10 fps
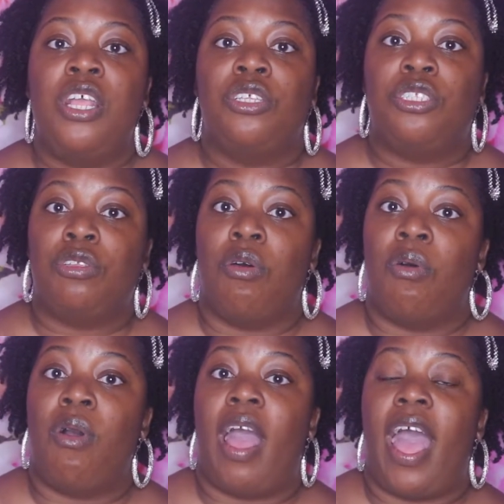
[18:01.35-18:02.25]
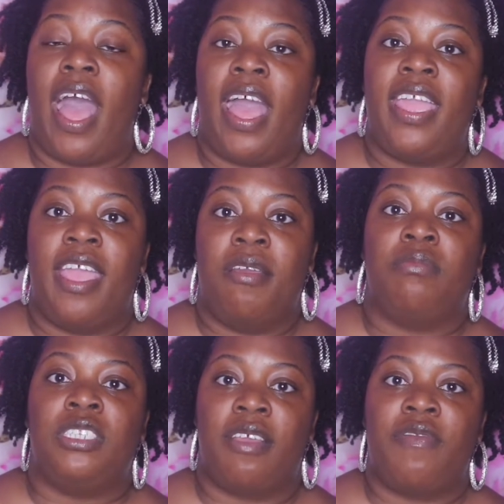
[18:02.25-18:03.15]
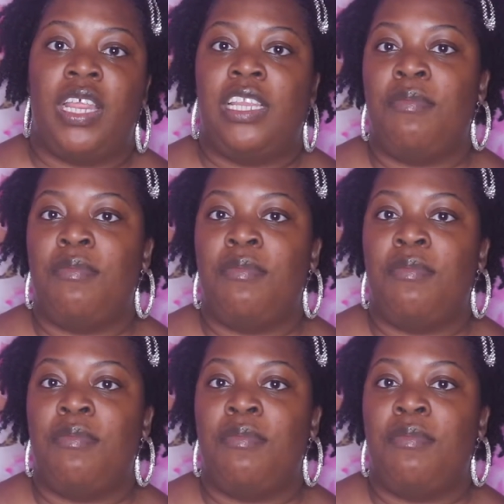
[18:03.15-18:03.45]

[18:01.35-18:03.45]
So I am definitely